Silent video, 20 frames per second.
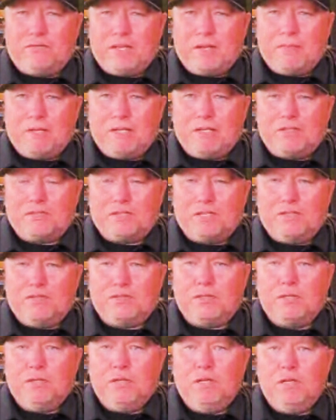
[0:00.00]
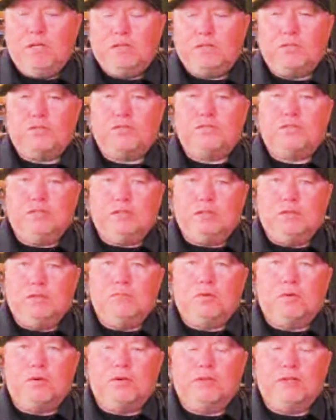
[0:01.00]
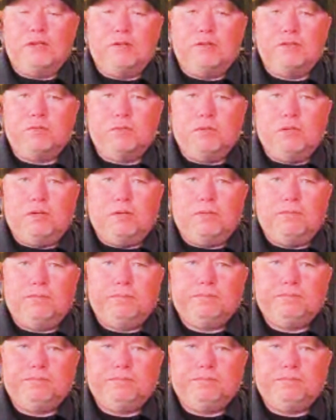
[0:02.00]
if that makes sense. Yeah. So still important there as well.